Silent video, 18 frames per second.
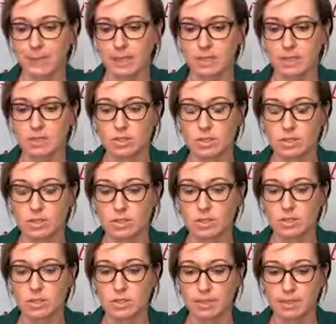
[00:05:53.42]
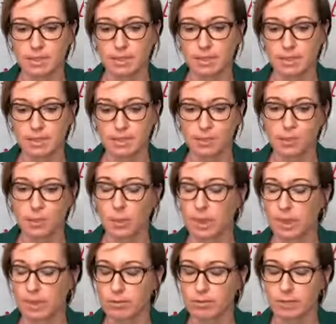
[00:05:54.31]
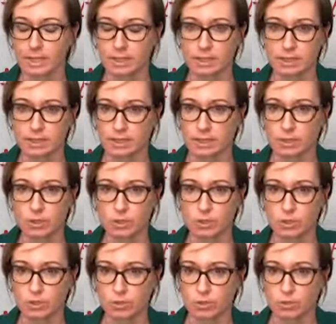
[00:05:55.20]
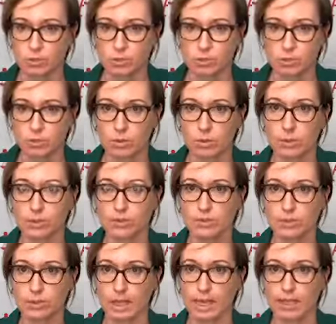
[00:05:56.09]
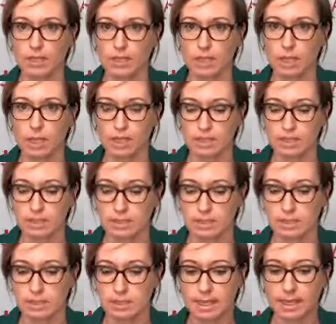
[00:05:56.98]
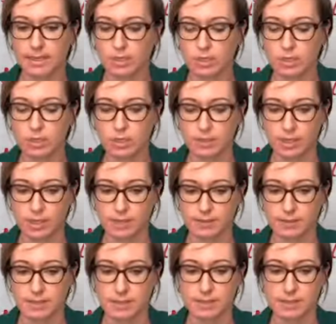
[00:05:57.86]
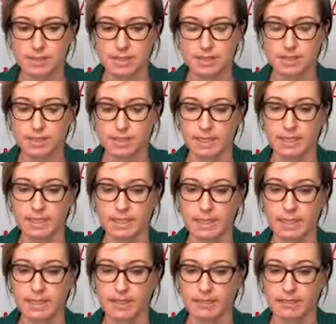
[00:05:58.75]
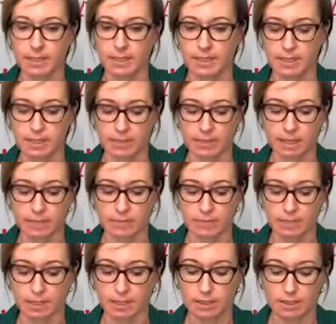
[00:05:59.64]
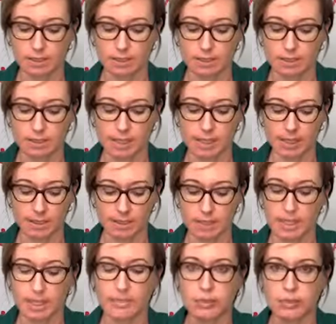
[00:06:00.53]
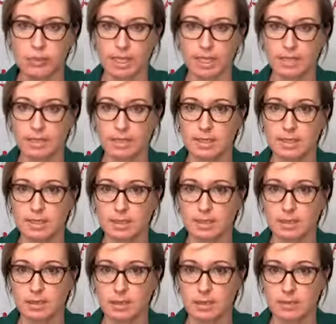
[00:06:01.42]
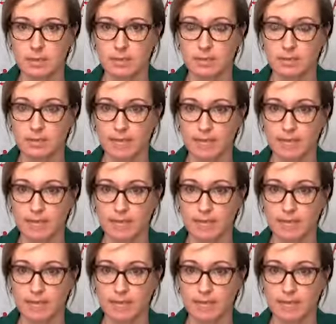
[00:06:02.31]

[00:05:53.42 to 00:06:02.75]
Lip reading: So it's just something that we regularly do for our clients, and you don't have to specifically even address specific